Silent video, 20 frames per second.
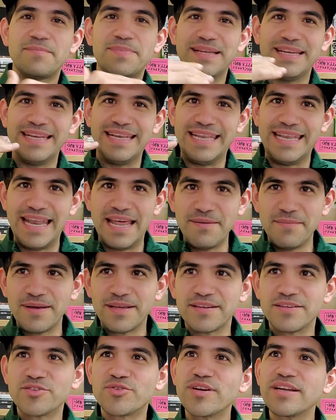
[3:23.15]
But
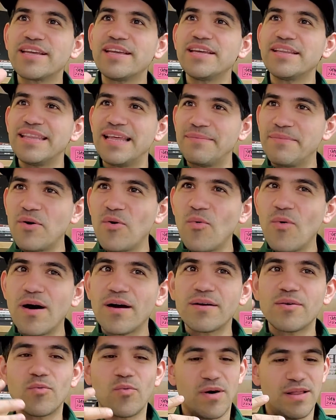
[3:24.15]
drinking lemon
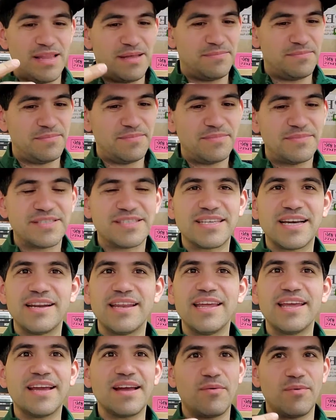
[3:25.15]
water while I'm
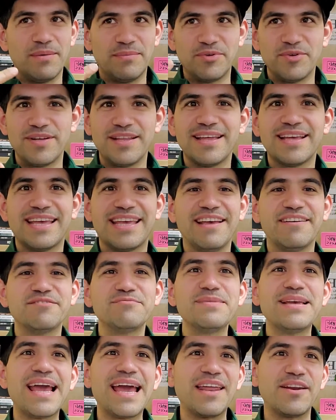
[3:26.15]
studying and while I'm doing it gives
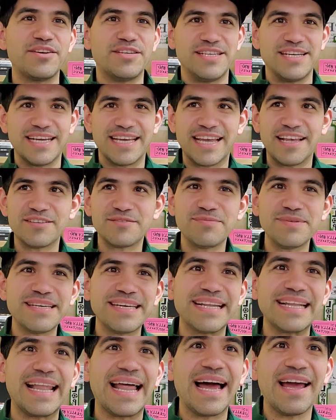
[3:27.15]
me energy. It keeps me
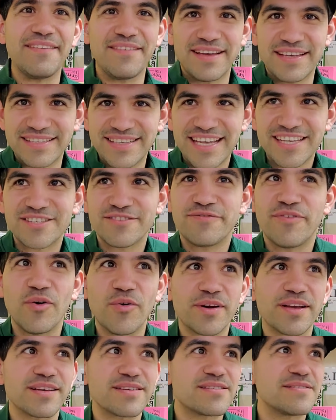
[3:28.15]
alive. It stays
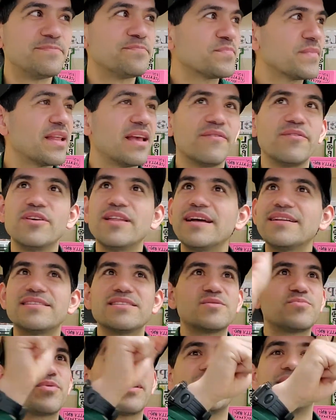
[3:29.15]
focused. If you like to
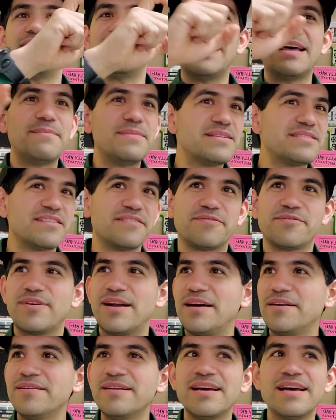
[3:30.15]
spray the lemon stuff around,